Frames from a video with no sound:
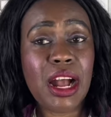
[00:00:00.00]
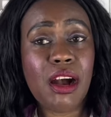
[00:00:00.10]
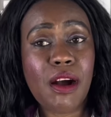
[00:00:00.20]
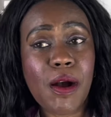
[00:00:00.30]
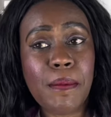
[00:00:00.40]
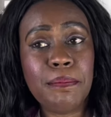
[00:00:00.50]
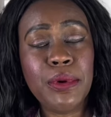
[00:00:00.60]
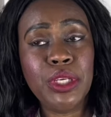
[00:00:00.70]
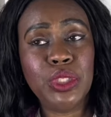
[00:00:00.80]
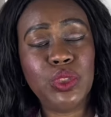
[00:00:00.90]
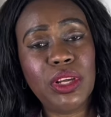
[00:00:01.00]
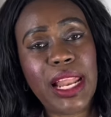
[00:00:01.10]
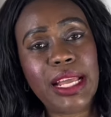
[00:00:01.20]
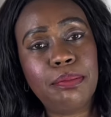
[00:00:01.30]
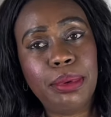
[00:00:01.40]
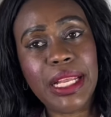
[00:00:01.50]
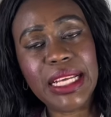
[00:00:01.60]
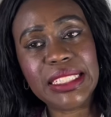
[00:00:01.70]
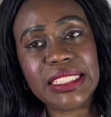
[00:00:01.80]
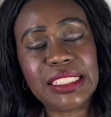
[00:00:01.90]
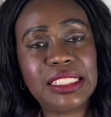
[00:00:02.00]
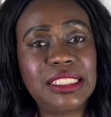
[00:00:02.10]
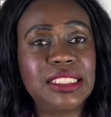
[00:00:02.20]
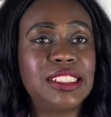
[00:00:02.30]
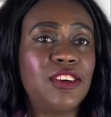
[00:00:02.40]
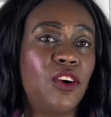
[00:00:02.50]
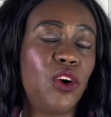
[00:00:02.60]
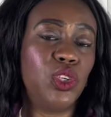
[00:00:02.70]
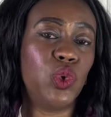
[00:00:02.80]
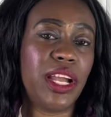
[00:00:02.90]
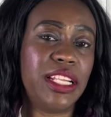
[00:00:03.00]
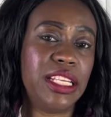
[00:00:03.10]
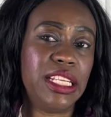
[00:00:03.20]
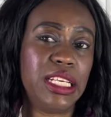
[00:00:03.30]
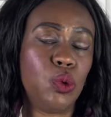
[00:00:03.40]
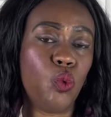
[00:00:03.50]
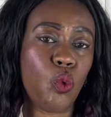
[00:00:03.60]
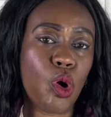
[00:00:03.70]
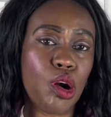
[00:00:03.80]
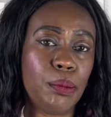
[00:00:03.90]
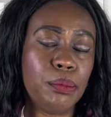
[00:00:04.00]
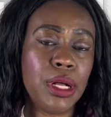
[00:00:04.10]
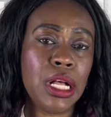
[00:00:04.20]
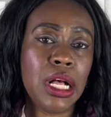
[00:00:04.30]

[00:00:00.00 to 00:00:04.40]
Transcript: you don't like blazers, or you are in a warm,